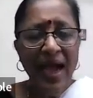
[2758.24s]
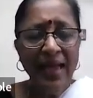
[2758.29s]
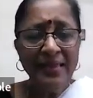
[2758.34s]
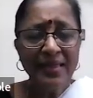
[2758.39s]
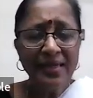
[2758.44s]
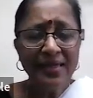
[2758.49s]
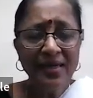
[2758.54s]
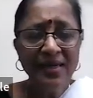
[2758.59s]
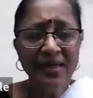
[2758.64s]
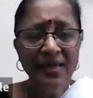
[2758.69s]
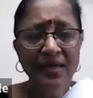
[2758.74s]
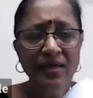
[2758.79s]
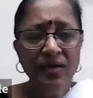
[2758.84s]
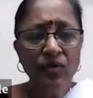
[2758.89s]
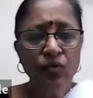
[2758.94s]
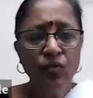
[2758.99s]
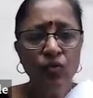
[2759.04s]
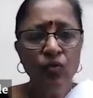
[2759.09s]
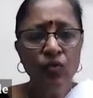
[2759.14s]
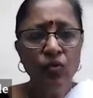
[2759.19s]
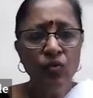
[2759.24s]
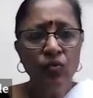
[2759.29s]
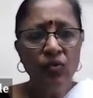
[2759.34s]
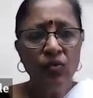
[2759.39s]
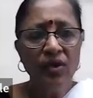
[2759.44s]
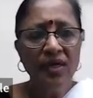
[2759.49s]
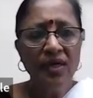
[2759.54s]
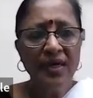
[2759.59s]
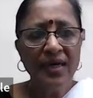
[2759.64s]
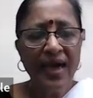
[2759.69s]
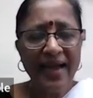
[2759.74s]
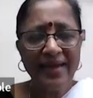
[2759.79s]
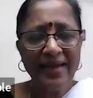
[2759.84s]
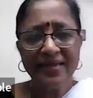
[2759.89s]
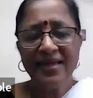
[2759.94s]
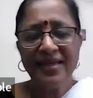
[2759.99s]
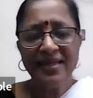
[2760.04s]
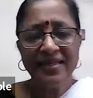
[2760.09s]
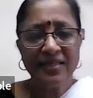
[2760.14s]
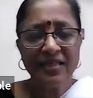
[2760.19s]
And the girl who
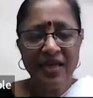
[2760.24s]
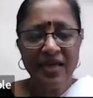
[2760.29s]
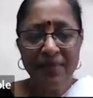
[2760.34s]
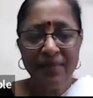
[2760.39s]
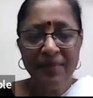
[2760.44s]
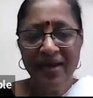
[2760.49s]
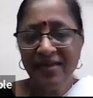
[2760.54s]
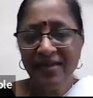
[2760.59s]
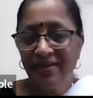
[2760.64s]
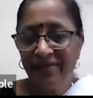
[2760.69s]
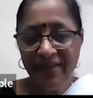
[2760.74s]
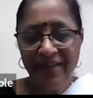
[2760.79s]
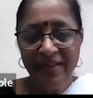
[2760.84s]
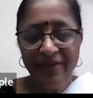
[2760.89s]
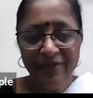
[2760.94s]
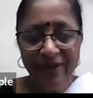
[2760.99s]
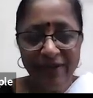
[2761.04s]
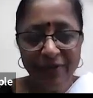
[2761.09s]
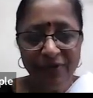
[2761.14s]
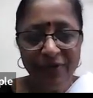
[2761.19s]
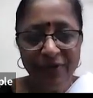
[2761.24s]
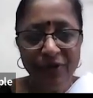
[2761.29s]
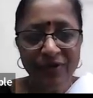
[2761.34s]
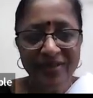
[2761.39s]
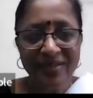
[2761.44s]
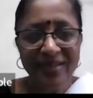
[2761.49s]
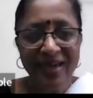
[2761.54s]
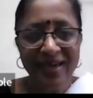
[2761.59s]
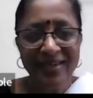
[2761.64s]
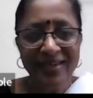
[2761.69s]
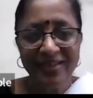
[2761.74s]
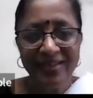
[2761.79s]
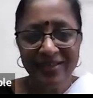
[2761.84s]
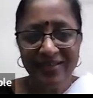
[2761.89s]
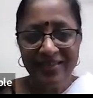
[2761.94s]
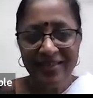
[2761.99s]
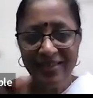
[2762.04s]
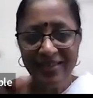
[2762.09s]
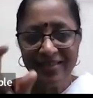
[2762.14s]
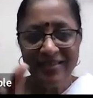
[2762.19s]
acted as Rama, and if any one of you are
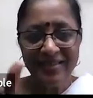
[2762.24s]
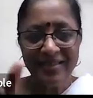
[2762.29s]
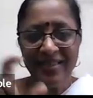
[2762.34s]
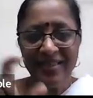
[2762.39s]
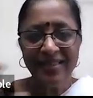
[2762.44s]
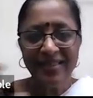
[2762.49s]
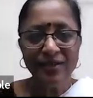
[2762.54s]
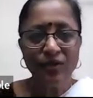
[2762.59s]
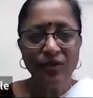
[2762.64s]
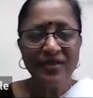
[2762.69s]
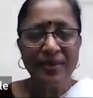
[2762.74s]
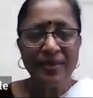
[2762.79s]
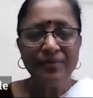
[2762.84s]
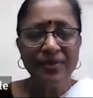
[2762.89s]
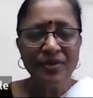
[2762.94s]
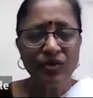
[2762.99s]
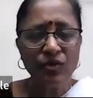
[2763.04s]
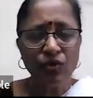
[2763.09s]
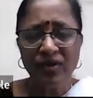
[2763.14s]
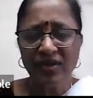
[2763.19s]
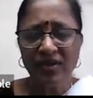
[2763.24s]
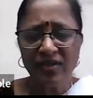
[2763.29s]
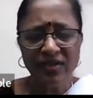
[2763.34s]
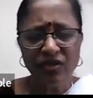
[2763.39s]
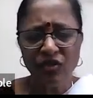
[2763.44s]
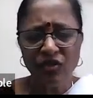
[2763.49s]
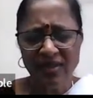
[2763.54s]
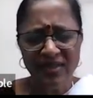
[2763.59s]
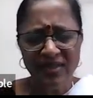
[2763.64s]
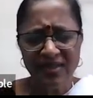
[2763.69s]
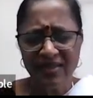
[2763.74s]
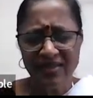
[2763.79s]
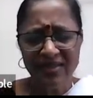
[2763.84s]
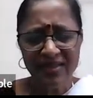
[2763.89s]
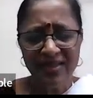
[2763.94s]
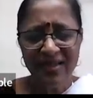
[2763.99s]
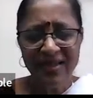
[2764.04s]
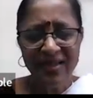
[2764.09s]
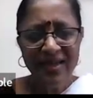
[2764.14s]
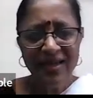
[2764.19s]
interested in seeing this episode, it's
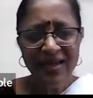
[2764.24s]
just